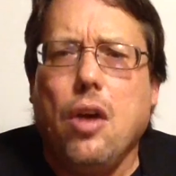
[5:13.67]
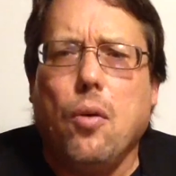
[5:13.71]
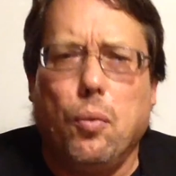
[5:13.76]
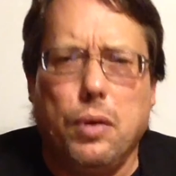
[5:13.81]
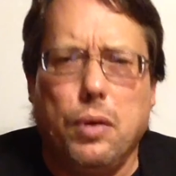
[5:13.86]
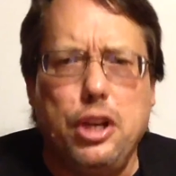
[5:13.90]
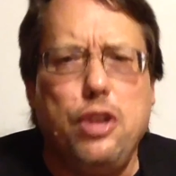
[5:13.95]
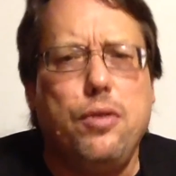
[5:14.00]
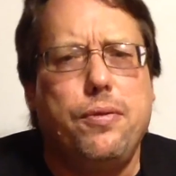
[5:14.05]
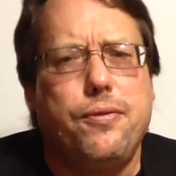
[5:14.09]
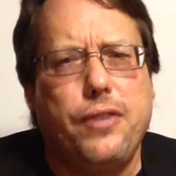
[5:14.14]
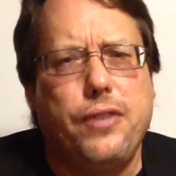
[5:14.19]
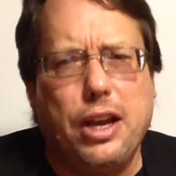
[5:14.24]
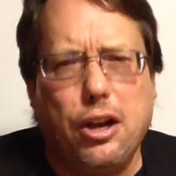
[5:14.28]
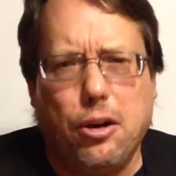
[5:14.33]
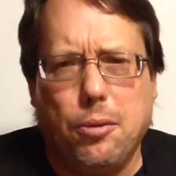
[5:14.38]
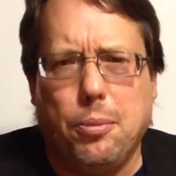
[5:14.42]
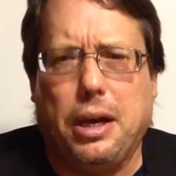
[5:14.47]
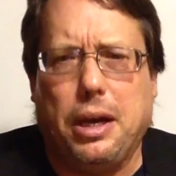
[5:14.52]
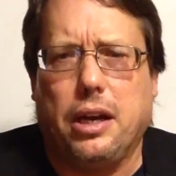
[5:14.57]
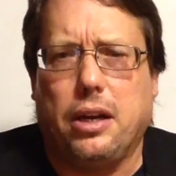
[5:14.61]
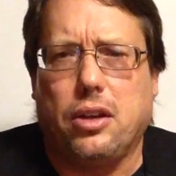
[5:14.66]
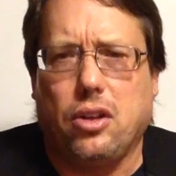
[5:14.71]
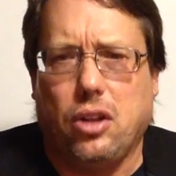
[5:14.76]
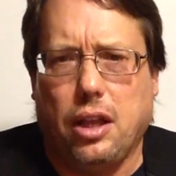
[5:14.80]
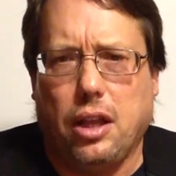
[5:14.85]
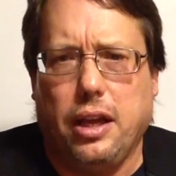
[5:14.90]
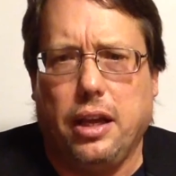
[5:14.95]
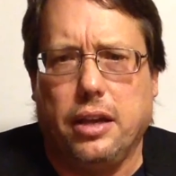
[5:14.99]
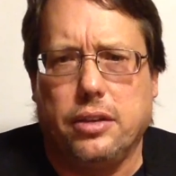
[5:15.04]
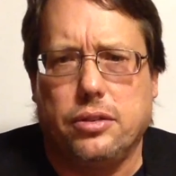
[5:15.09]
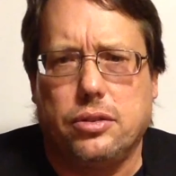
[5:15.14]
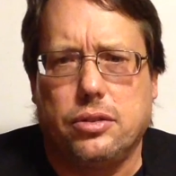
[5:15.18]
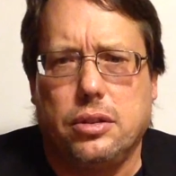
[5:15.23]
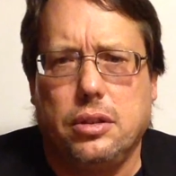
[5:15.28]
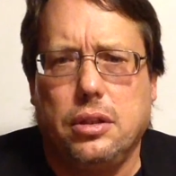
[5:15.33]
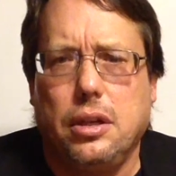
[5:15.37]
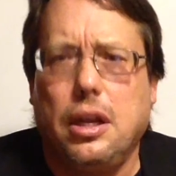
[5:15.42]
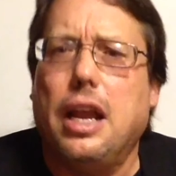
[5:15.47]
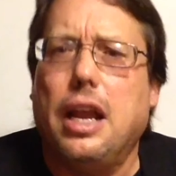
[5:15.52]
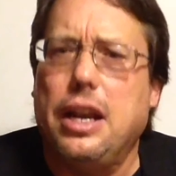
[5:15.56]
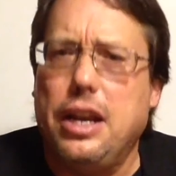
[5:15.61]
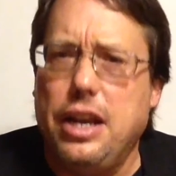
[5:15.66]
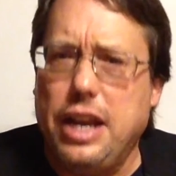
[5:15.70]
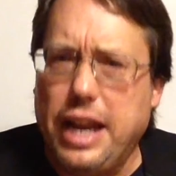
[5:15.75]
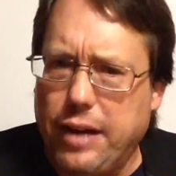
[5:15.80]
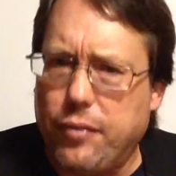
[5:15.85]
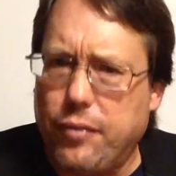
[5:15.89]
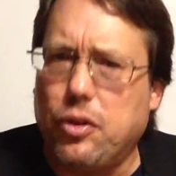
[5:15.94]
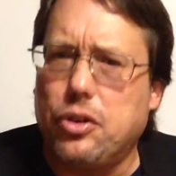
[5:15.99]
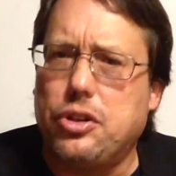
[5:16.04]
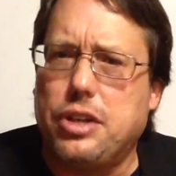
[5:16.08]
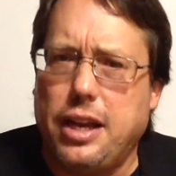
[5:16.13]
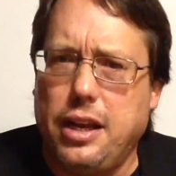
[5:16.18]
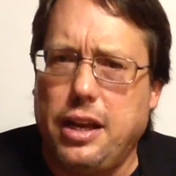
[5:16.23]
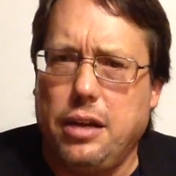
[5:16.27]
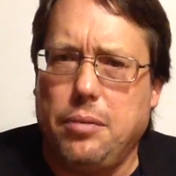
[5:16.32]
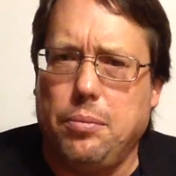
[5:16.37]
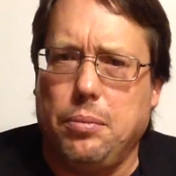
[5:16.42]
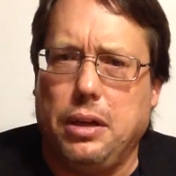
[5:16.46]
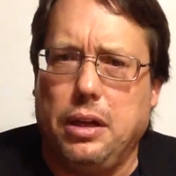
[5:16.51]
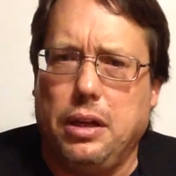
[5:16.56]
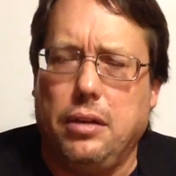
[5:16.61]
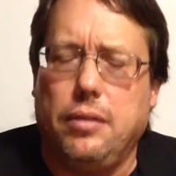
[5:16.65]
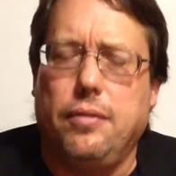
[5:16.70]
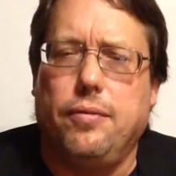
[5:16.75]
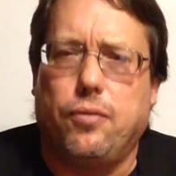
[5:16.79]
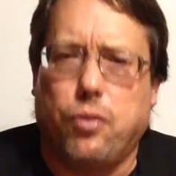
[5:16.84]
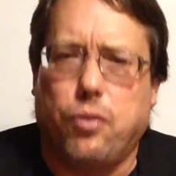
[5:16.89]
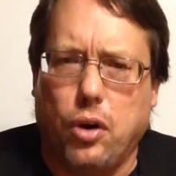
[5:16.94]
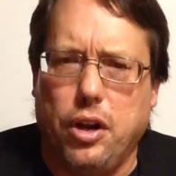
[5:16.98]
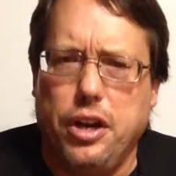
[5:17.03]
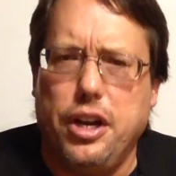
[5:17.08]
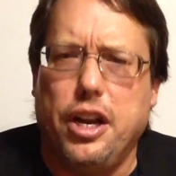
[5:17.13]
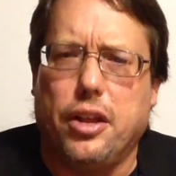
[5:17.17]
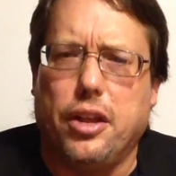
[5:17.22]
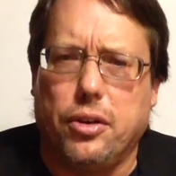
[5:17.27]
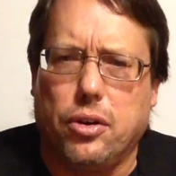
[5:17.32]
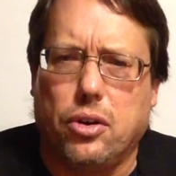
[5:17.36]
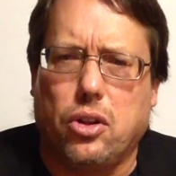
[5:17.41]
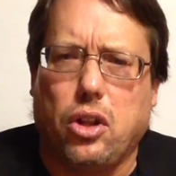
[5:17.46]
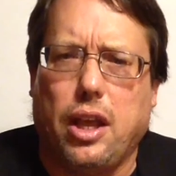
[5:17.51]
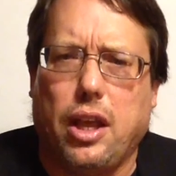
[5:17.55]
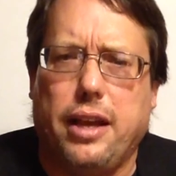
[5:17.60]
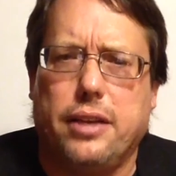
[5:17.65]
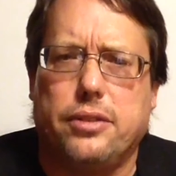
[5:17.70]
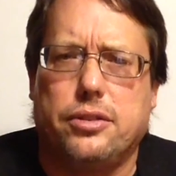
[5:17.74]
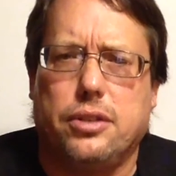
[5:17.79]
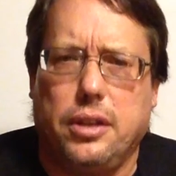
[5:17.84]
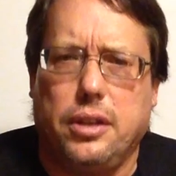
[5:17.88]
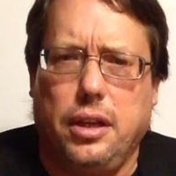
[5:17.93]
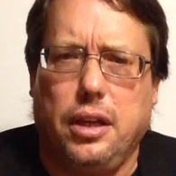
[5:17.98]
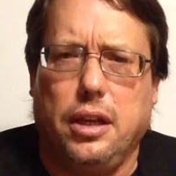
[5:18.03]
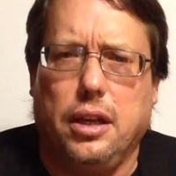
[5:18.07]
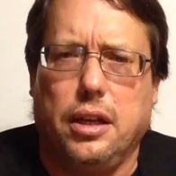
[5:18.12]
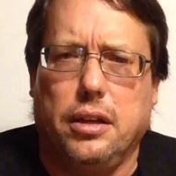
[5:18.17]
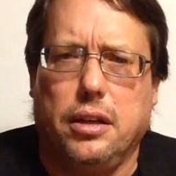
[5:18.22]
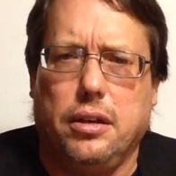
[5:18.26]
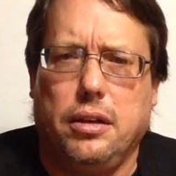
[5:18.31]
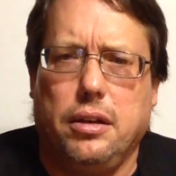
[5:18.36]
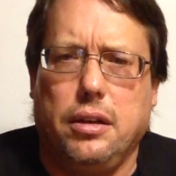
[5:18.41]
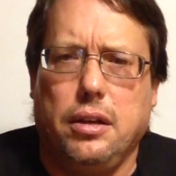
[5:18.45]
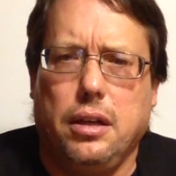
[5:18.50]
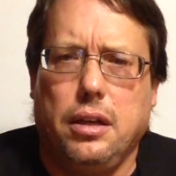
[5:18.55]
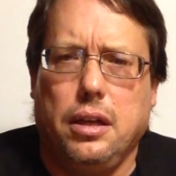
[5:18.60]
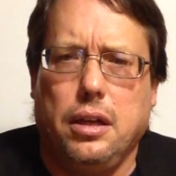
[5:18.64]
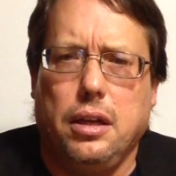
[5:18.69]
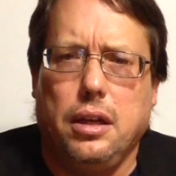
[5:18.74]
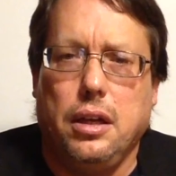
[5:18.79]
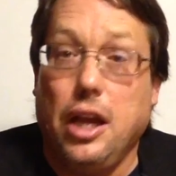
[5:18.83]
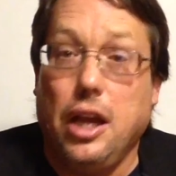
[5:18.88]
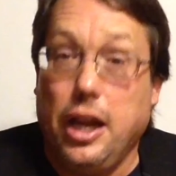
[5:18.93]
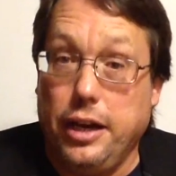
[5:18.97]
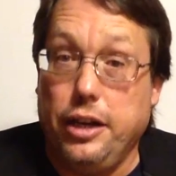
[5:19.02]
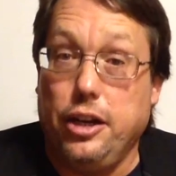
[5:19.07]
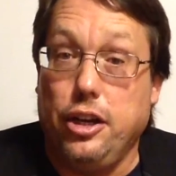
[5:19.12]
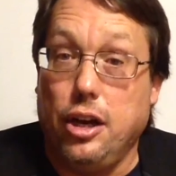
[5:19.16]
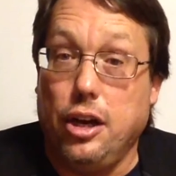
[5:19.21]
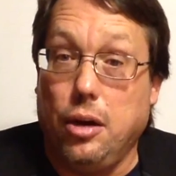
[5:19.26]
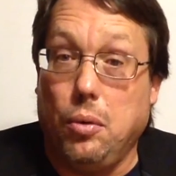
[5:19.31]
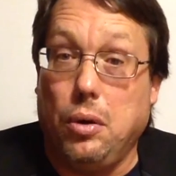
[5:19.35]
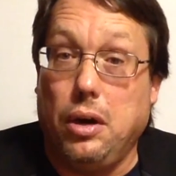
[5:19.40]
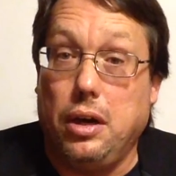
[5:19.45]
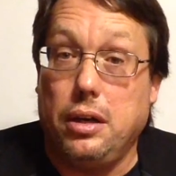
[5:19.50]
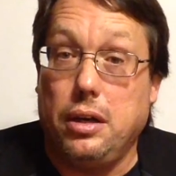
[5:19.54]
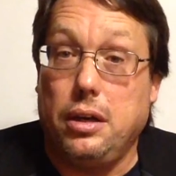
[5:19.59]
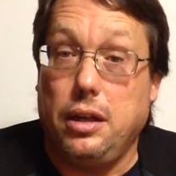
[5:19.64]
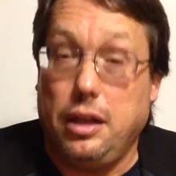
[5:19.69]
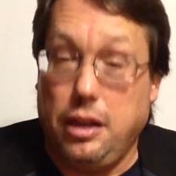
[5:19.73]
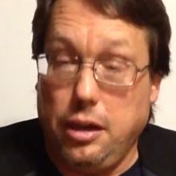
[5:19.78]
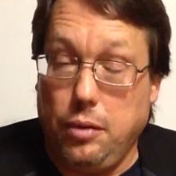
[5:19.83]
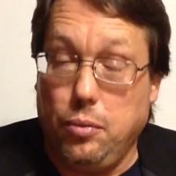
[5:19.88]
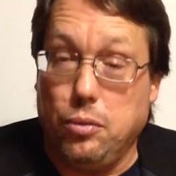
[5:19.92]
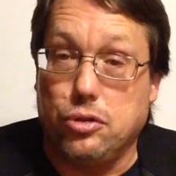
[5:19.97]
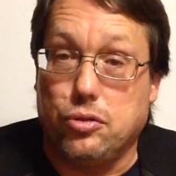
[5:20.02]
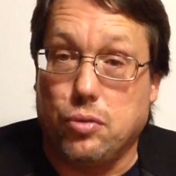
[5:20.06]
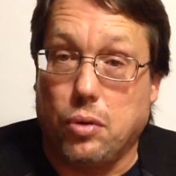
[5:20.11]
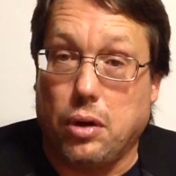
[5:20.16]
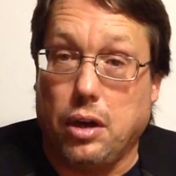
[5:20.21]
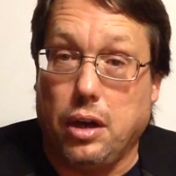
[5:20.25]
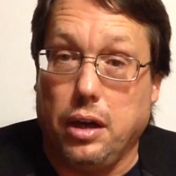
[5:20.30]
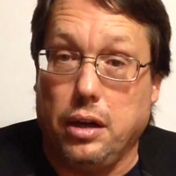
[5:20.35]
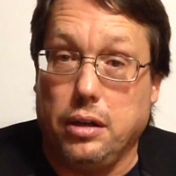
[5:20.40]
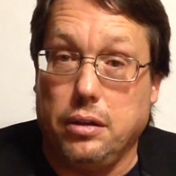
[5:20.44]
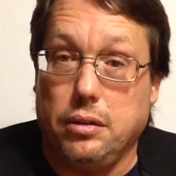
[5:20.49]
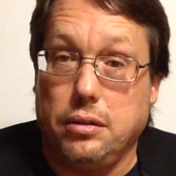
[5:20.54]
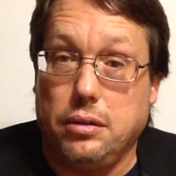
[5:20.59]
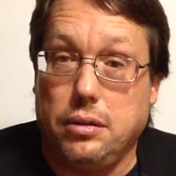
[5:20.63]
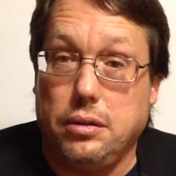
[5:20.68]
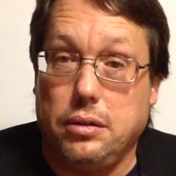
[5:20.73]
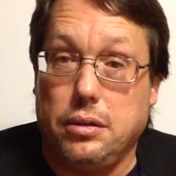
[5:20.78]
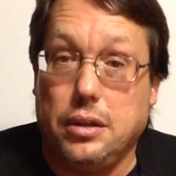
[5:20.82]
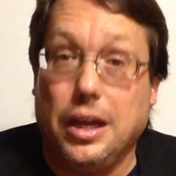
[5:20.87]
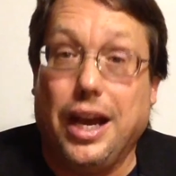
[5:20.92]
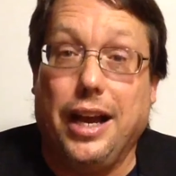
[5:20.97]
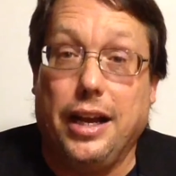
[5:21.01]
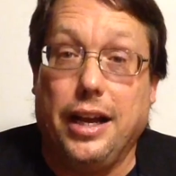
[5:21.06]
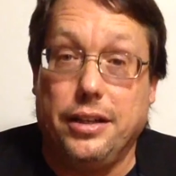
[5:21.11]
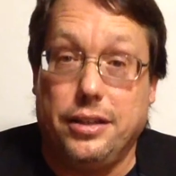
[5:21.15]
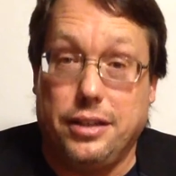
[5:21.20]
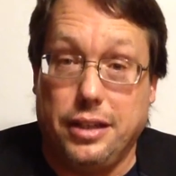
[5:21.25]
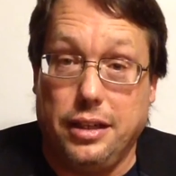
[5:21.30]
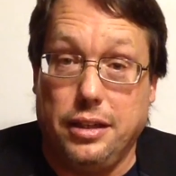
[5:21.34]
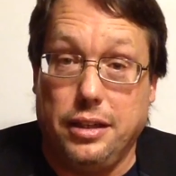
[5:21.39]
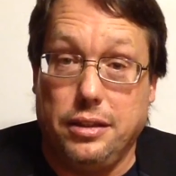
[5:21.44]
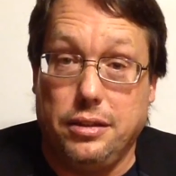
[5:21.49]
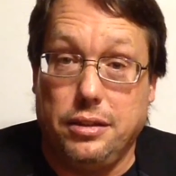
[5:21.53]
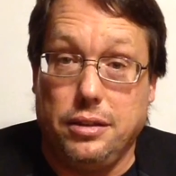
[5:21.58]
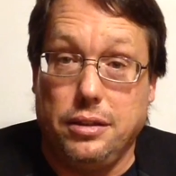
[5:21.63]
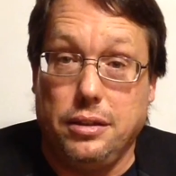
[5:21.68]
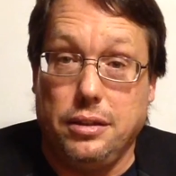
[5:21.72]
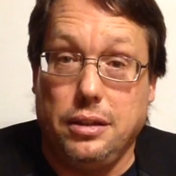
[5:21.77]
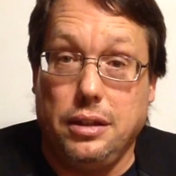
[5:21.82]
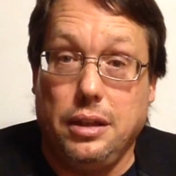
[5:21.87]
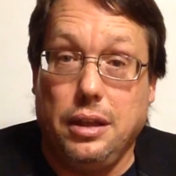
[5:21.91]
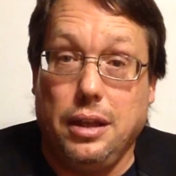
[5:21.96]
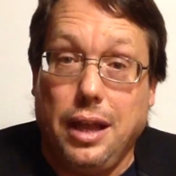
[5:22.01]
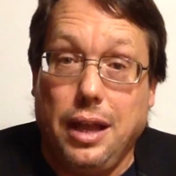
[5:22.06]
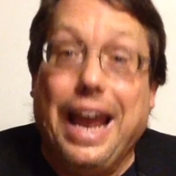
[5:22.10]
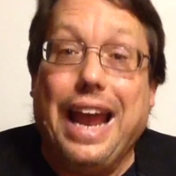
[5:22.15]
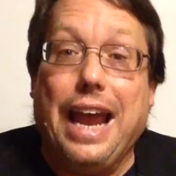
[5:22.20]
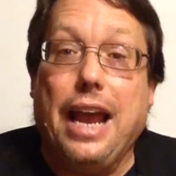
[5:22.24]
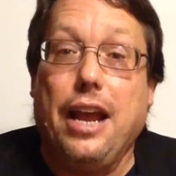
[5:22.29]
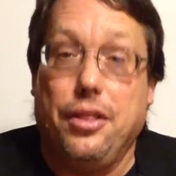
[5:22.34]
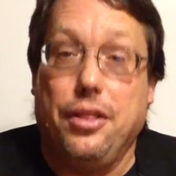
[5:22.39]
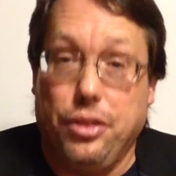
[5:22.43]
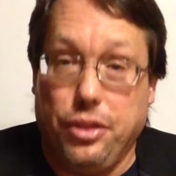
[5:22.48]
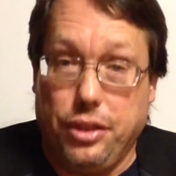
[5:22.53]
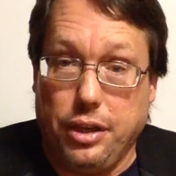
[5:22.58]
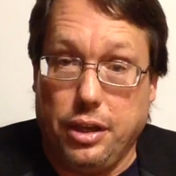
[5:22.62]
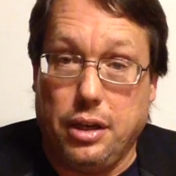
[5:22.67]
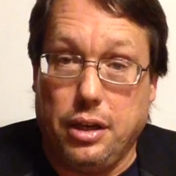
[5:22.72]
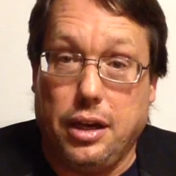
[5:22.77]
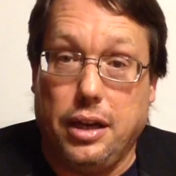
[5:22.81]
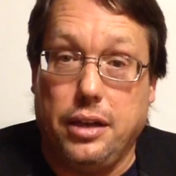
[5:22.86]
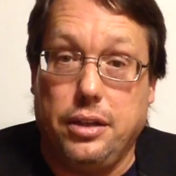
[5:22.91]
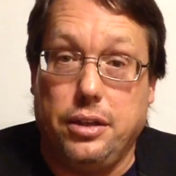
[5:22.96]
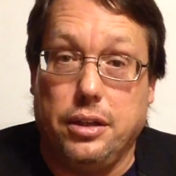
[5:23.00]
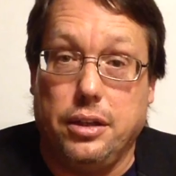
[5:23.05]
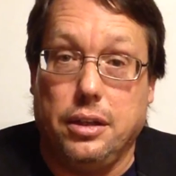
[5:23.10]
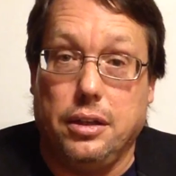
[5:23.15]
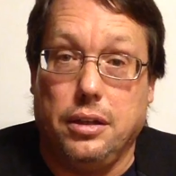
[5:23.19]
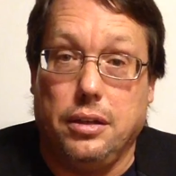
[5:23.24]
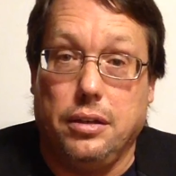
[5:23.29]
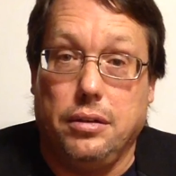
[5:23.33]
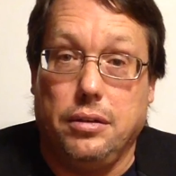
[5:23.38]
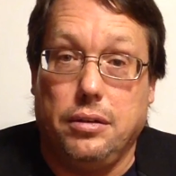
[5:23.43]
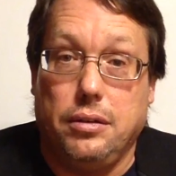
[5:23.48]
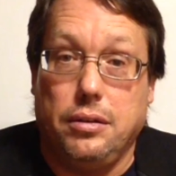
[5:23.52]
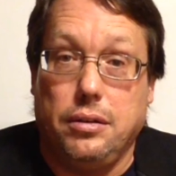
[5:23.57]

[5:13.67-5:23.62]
When you fail my class, never take me for another class again. And you know what? He was right. I did, and then I didn't.